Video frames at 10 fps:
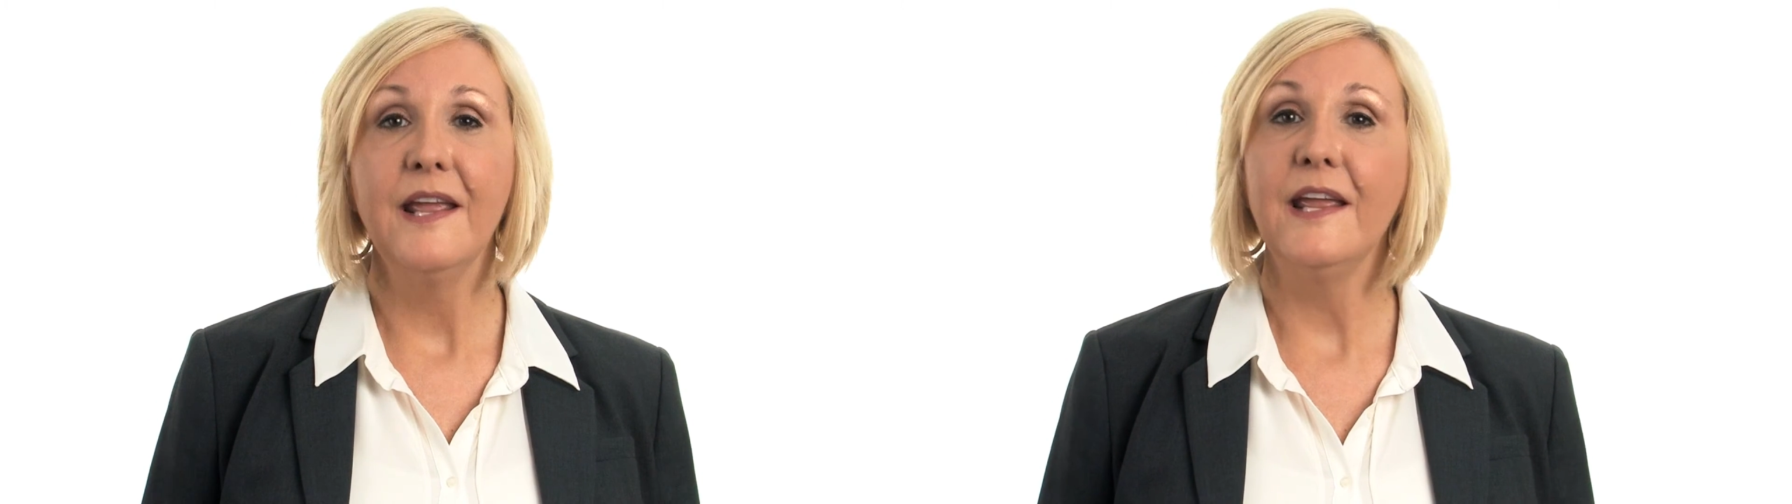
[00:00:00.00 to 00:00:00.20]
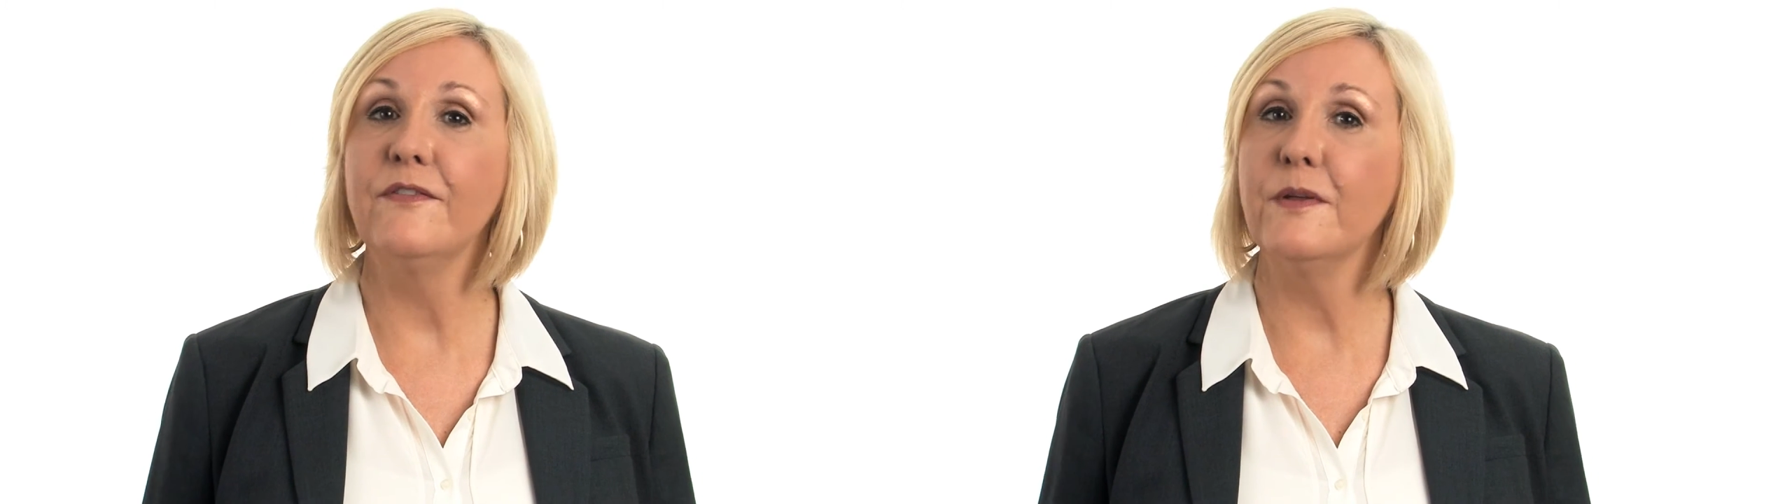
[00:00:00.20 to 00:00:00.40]

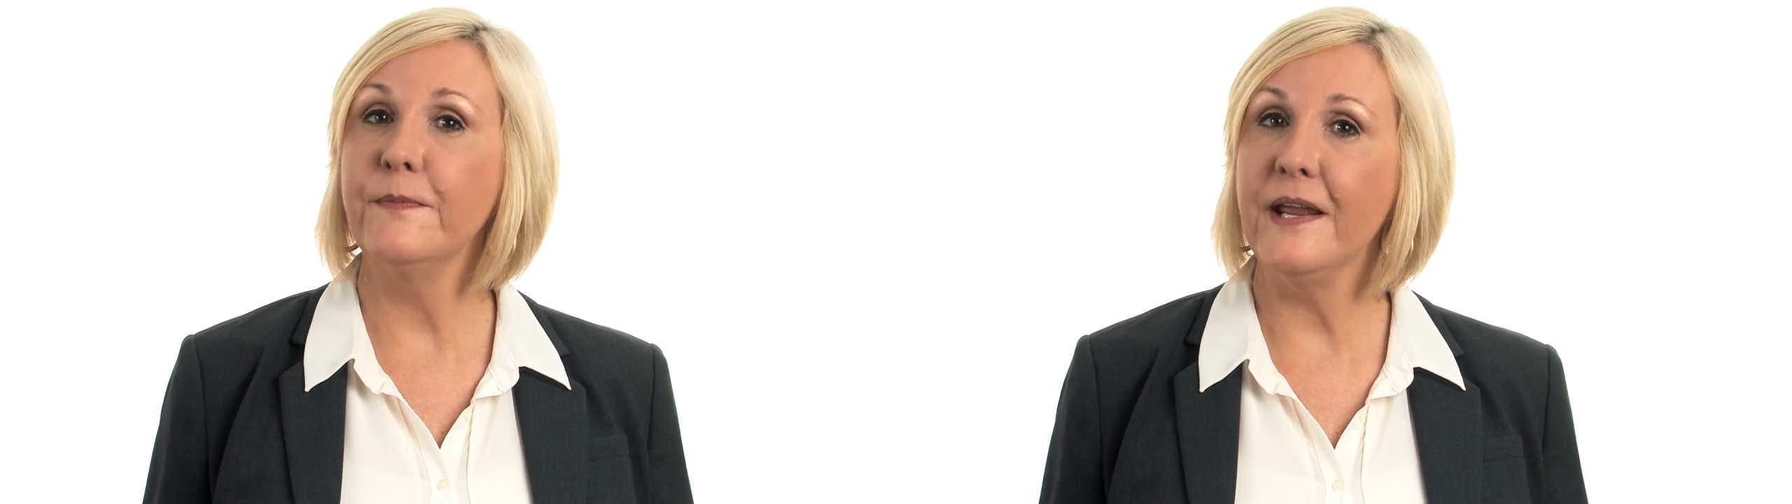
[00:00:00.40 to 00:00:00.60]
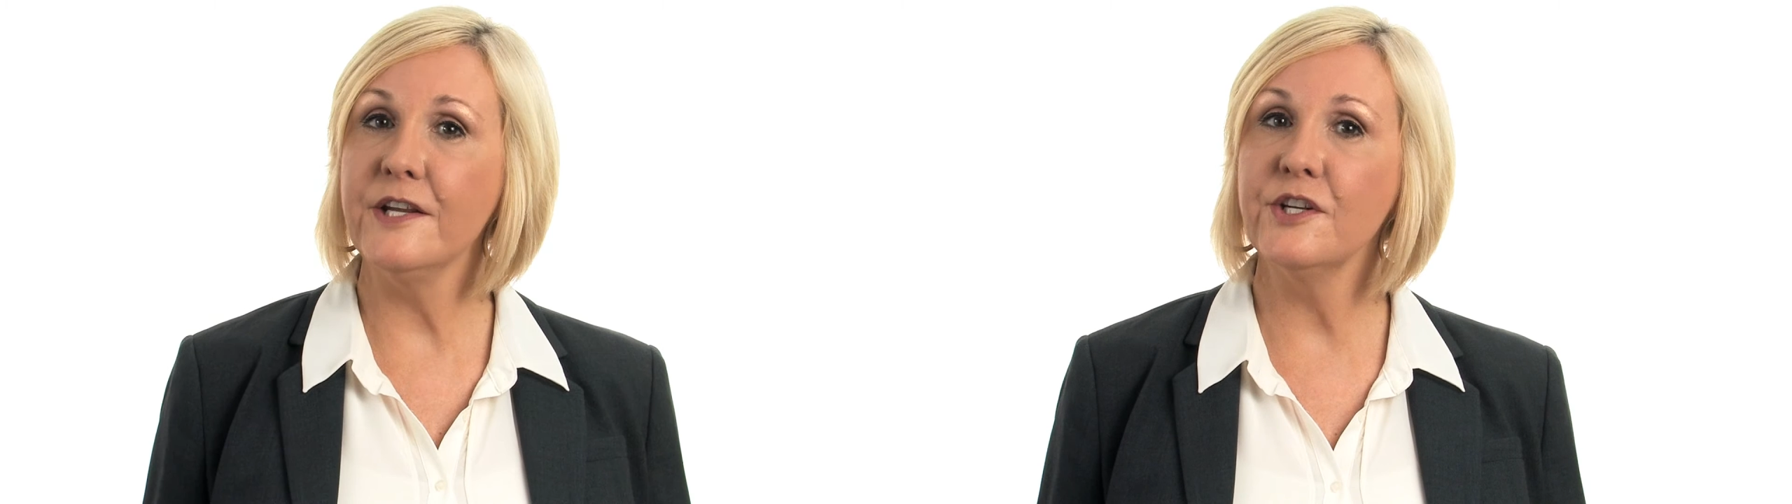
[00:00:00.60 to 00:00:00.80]
If the
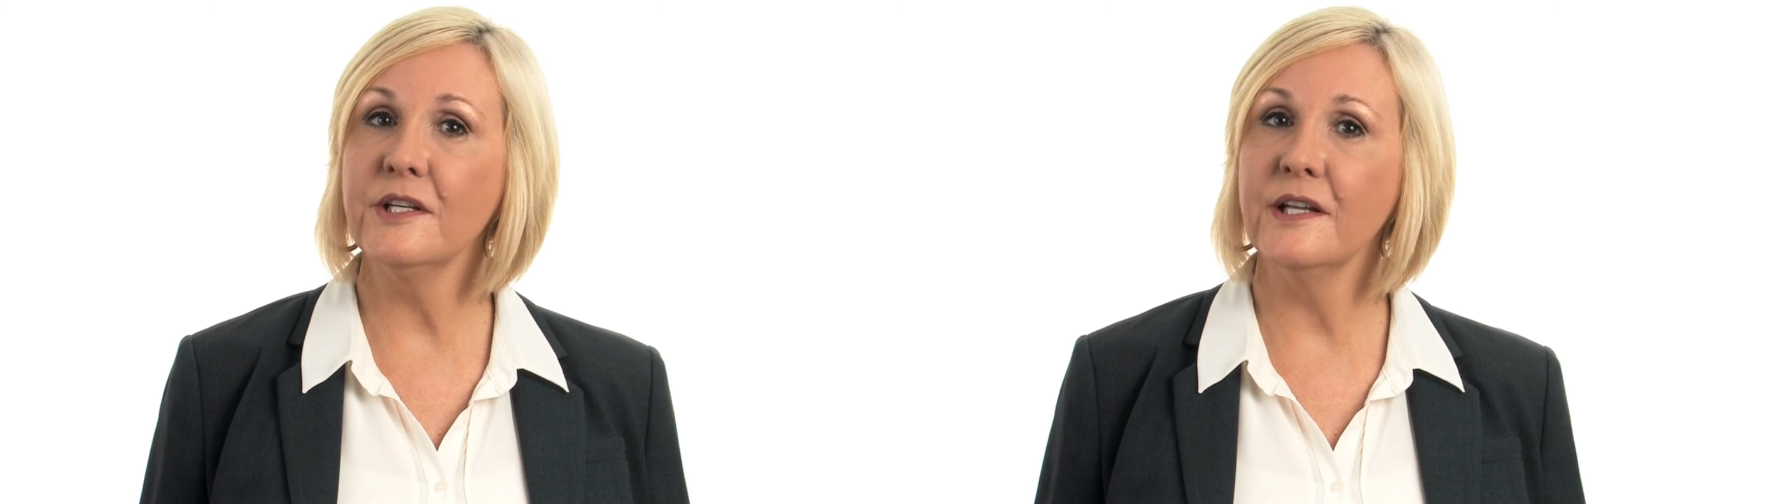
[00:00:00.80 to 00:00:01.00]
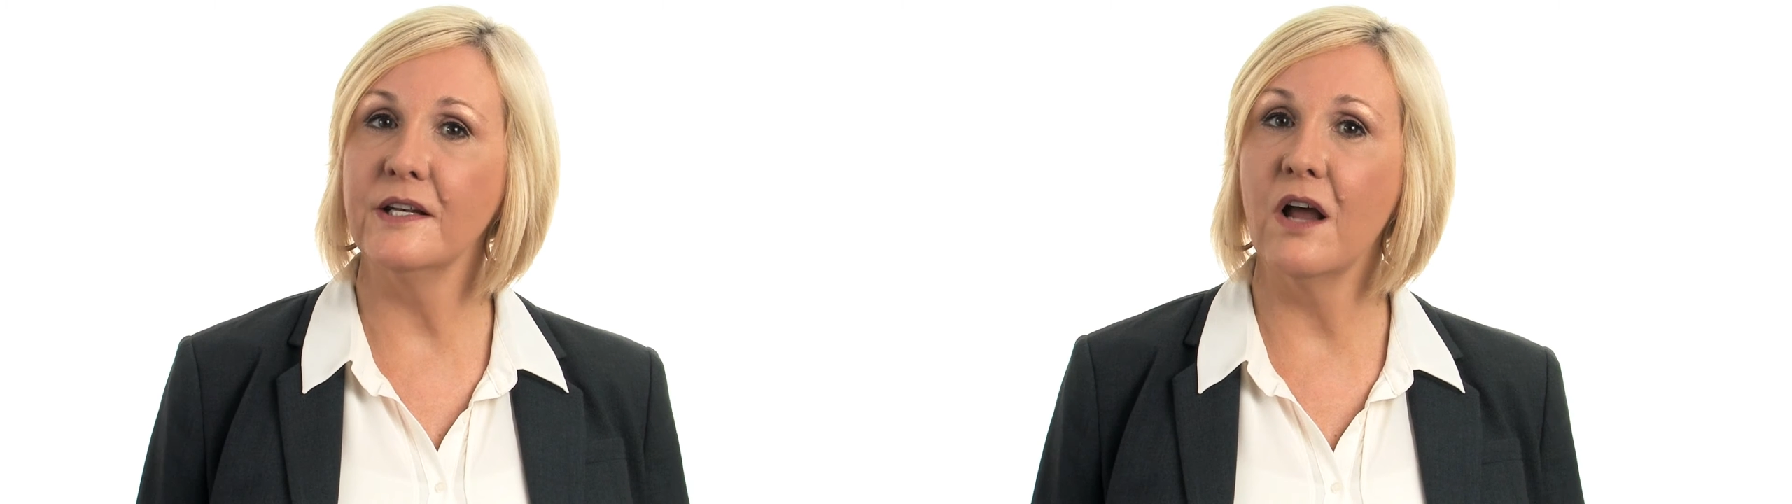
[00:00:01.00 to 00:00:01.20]

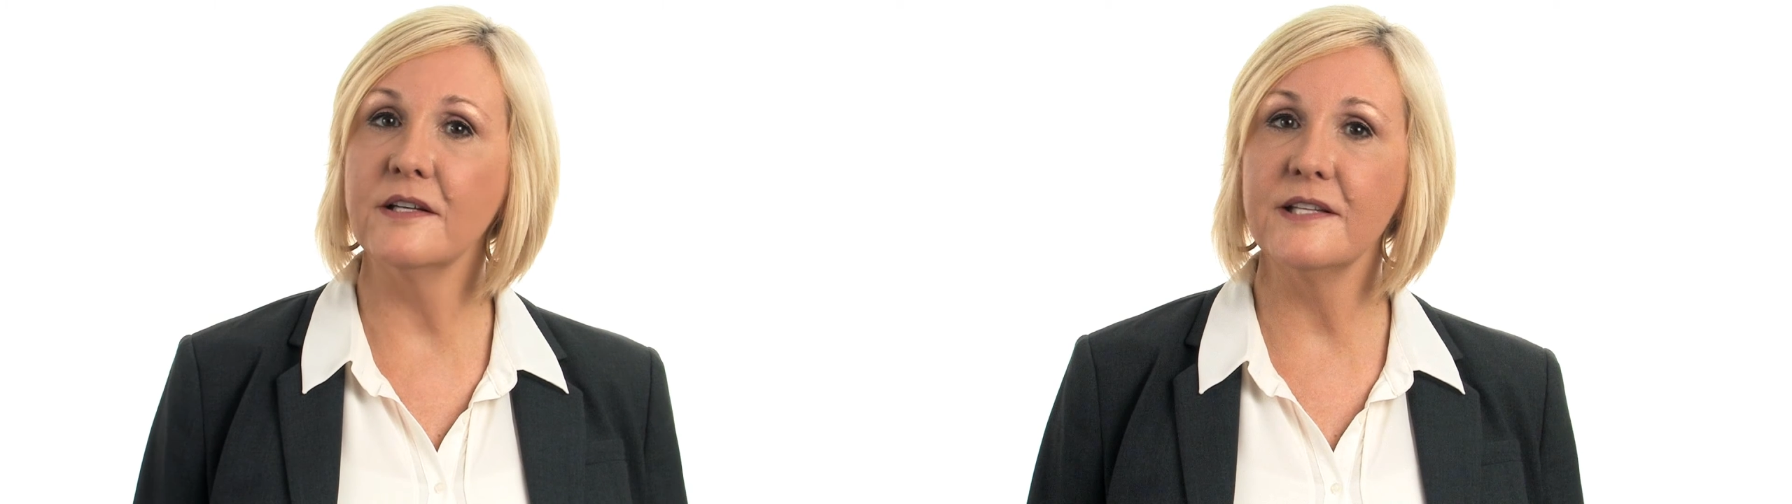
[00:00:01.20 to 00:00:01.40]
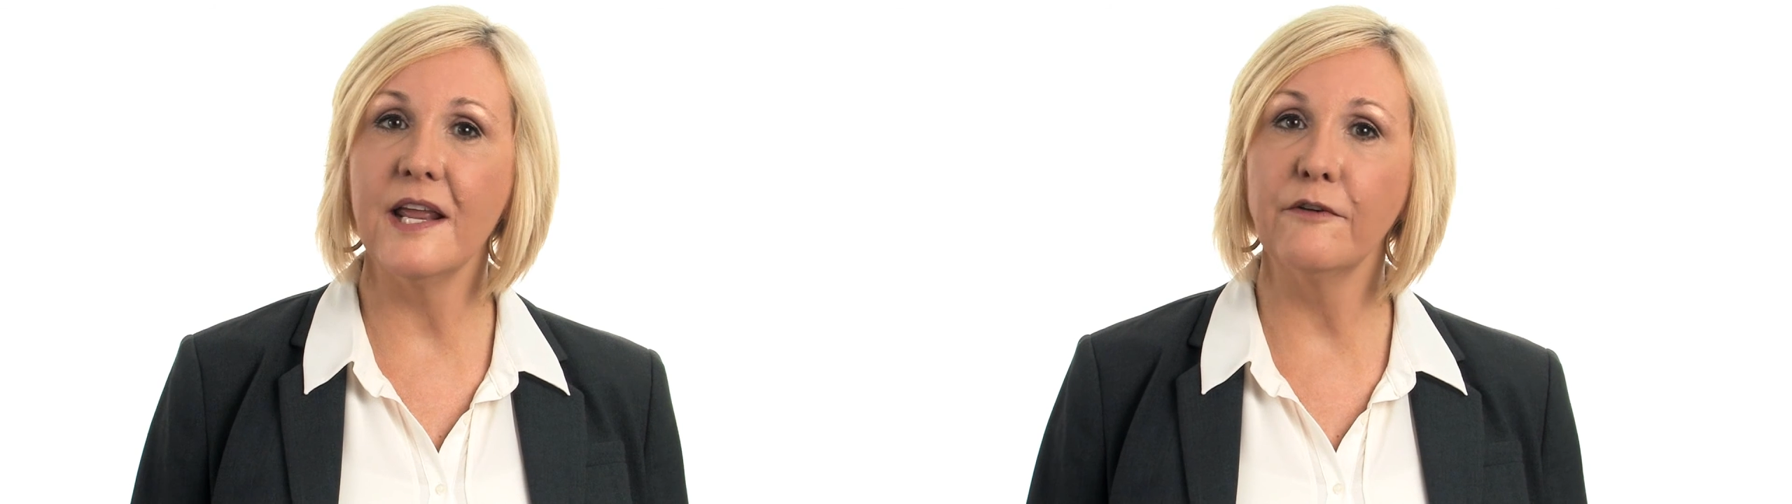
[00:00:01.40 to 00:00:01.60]
patient
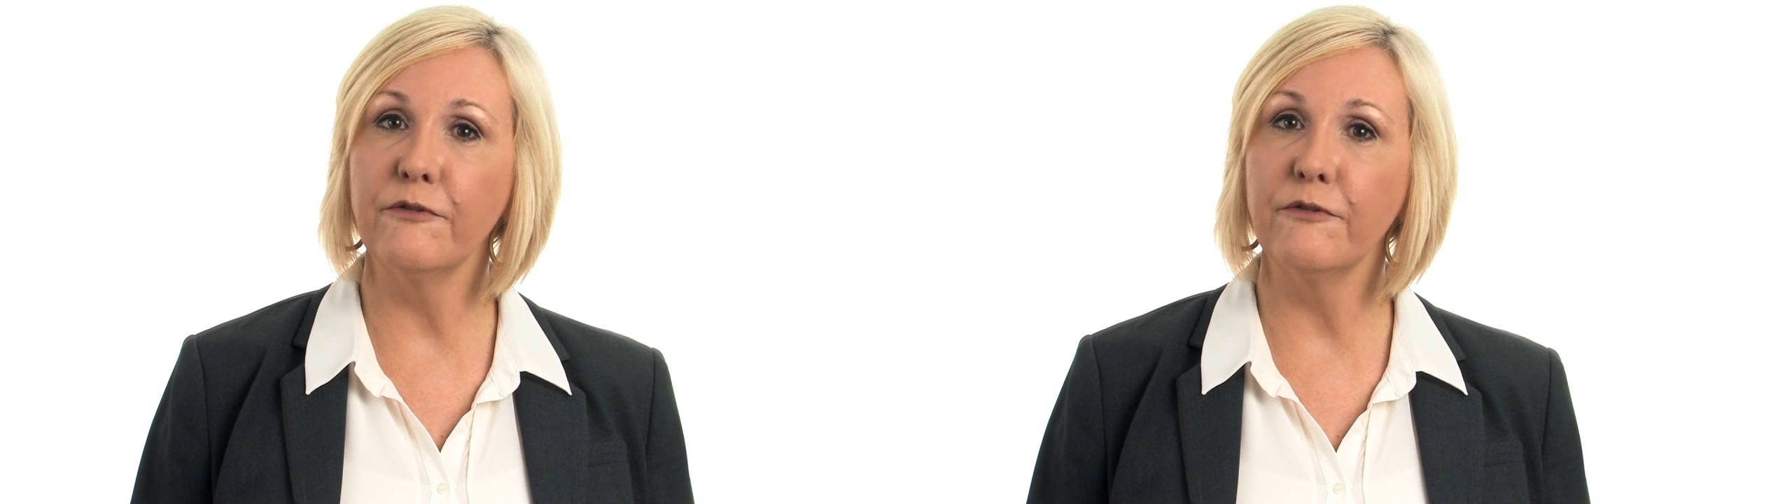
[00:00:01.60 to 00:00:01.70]
cannot take